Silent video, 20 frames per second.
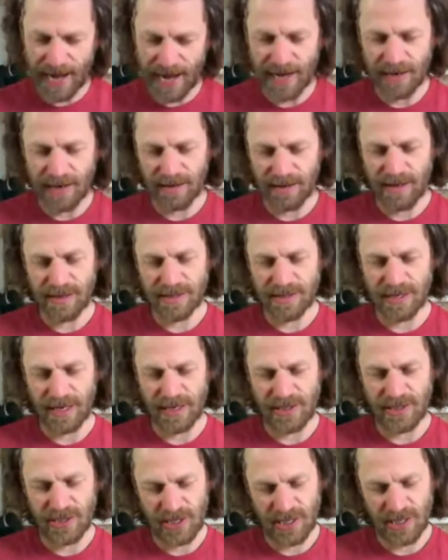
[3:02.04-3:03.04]
anal, aren't
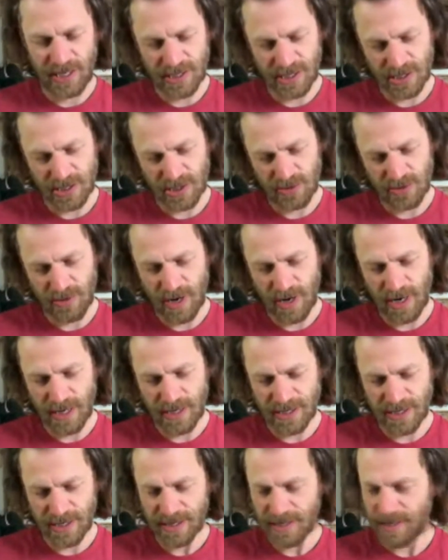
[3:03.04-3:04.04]
I? Jesus
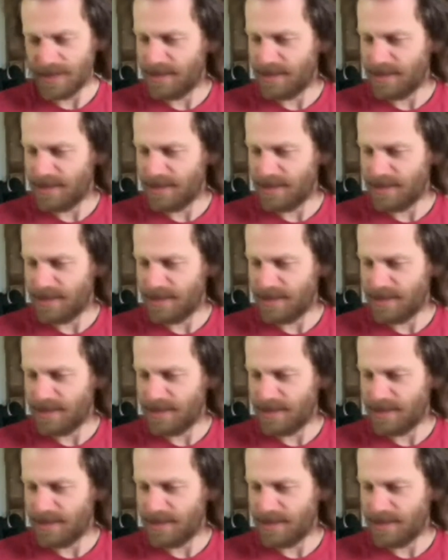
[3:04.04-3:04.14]
Christ.